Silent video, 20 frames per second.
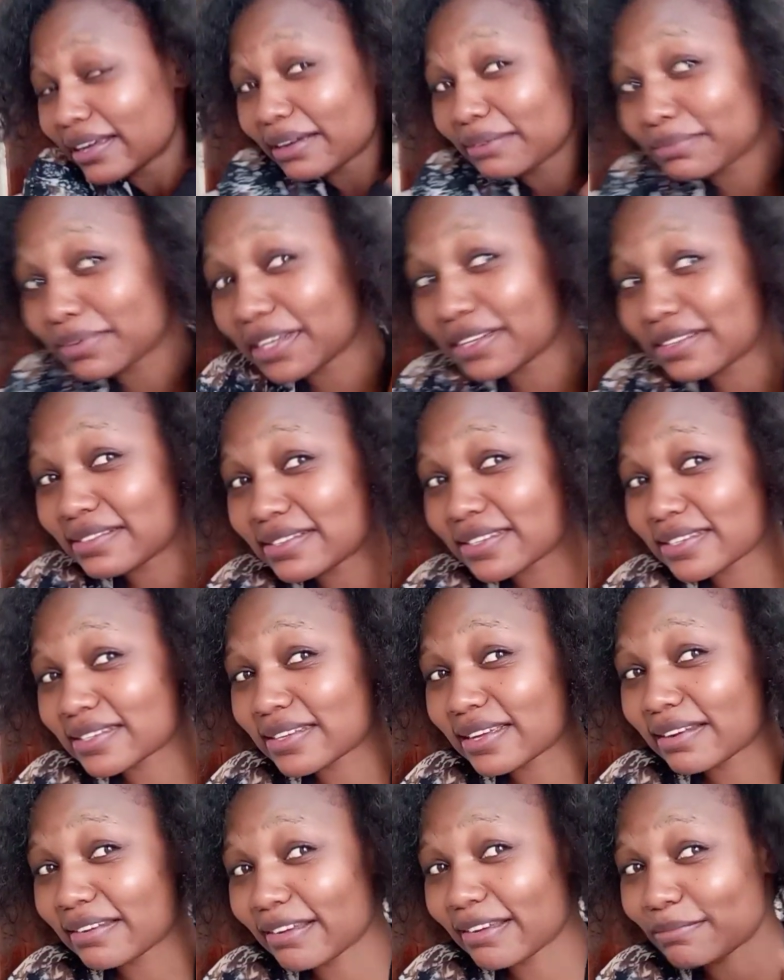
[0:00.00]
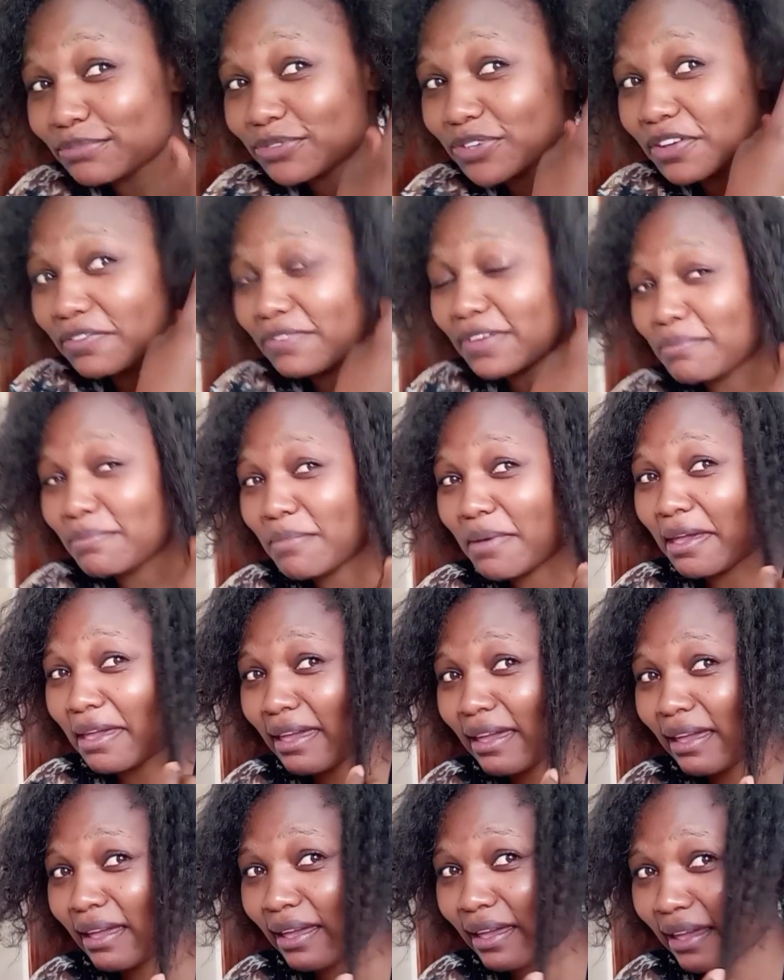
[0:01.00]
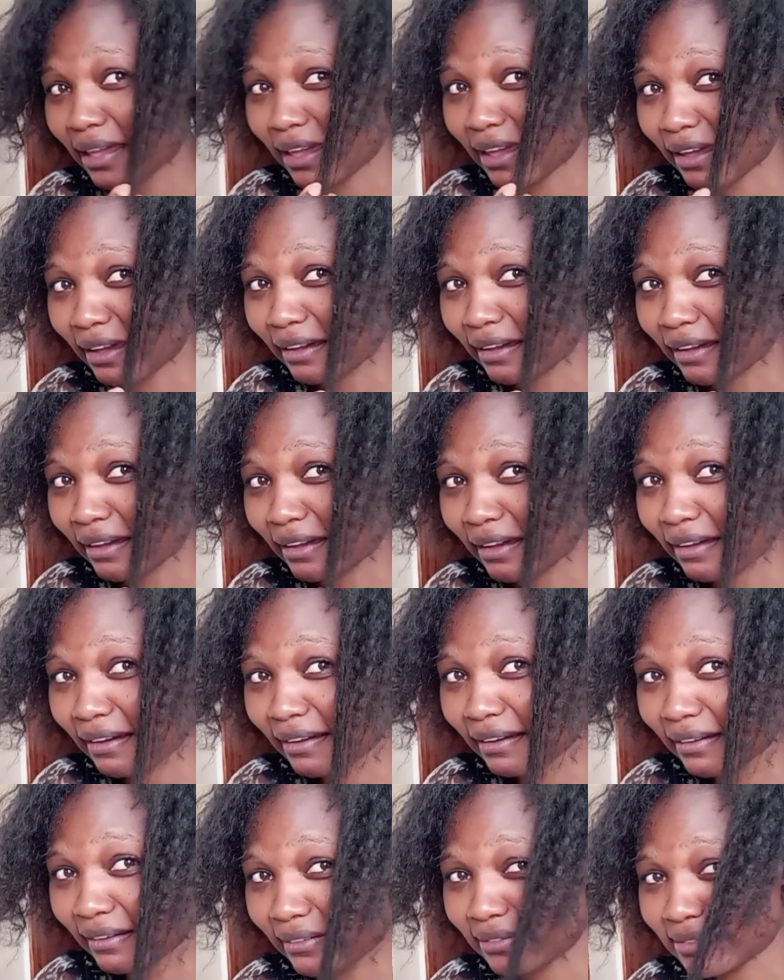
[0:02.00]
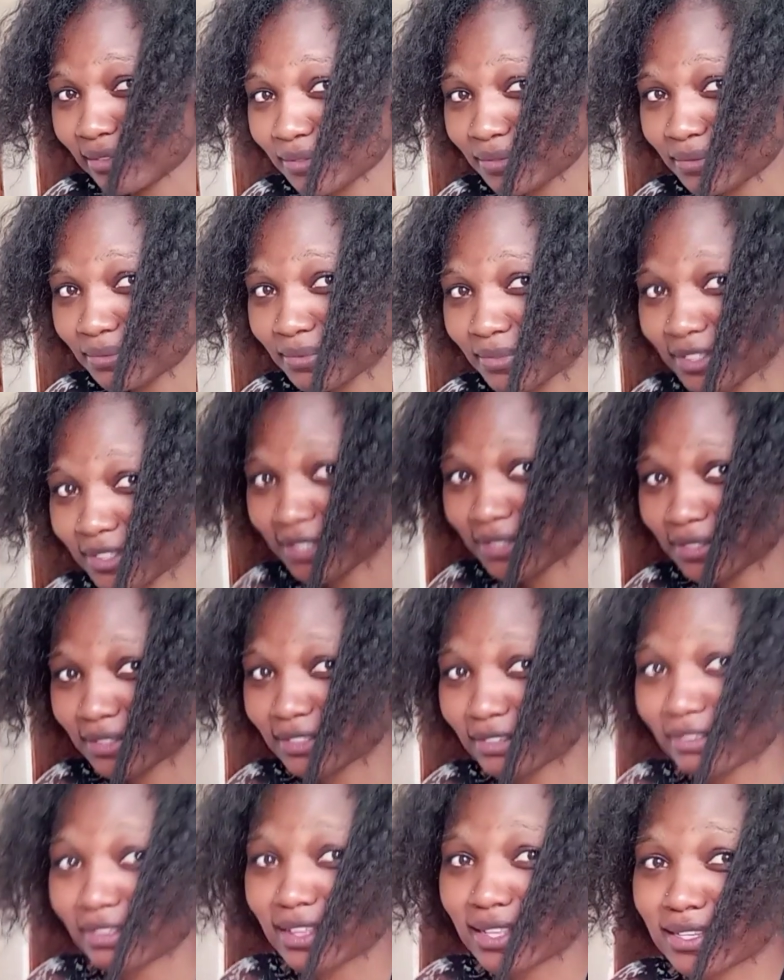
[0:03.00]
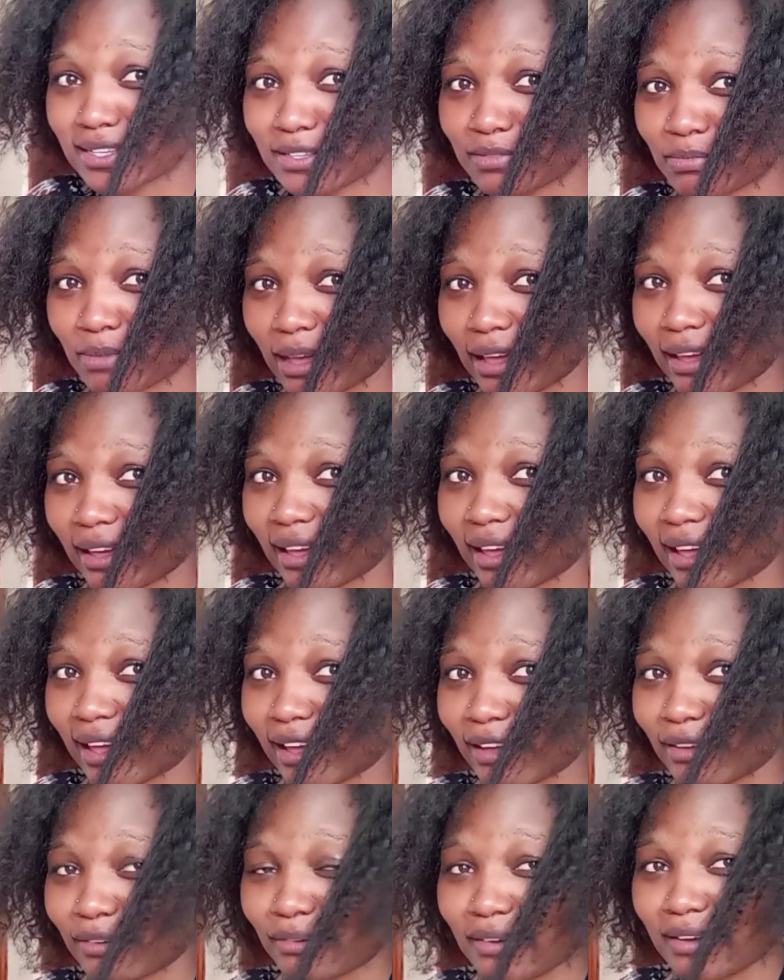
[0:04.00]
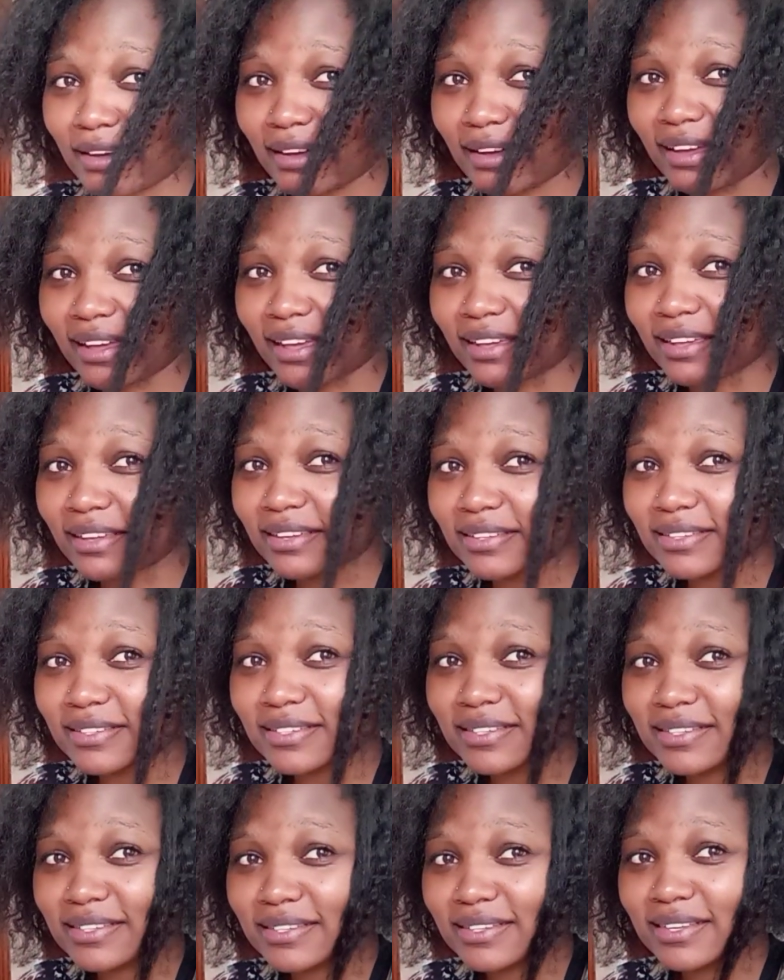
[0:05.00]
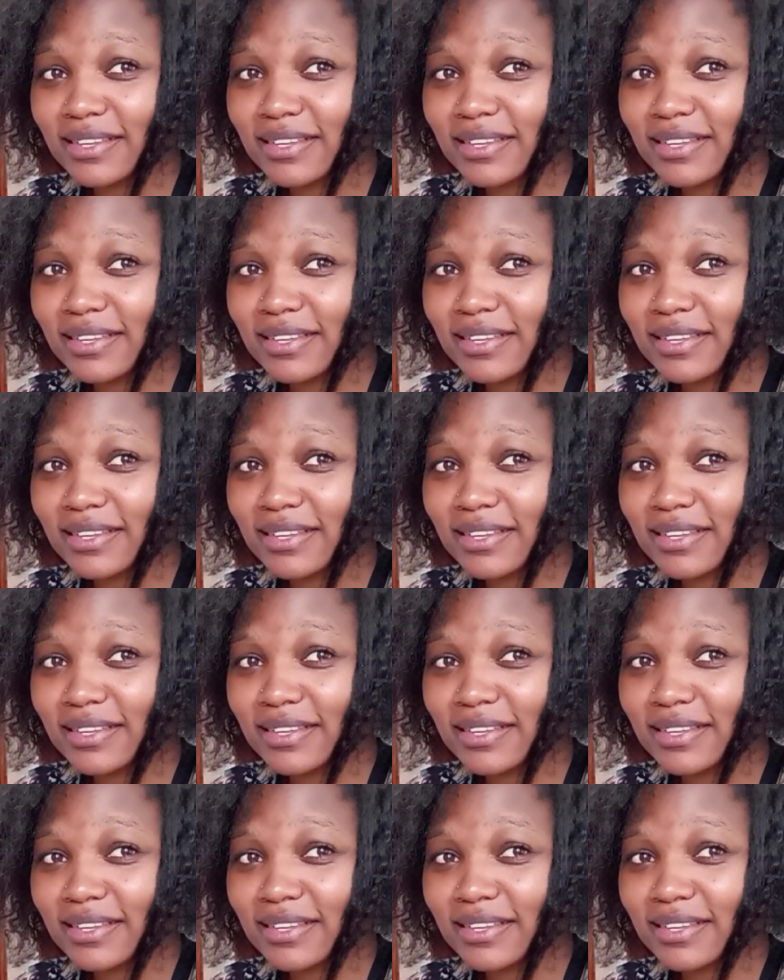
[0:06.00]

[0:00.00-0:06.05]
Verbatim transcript: I just end up shaving my hair. So this is my hair, you guys.